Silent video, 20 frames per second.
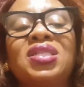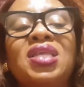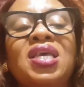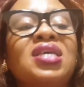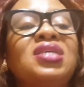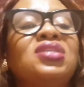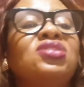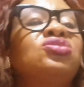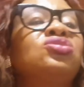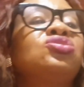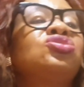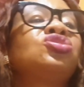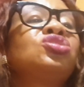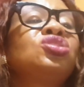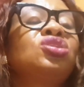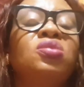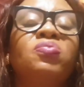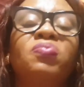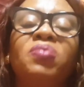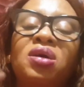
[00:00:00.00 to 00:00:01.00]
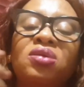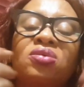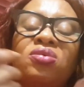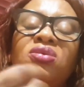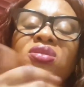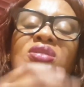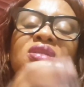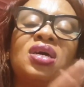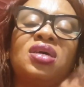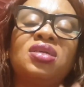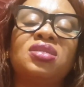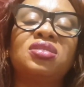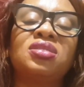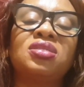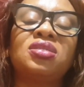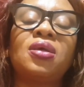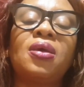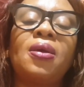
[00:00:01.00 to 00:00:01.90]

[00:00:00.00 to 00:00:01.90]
things cheap and all that.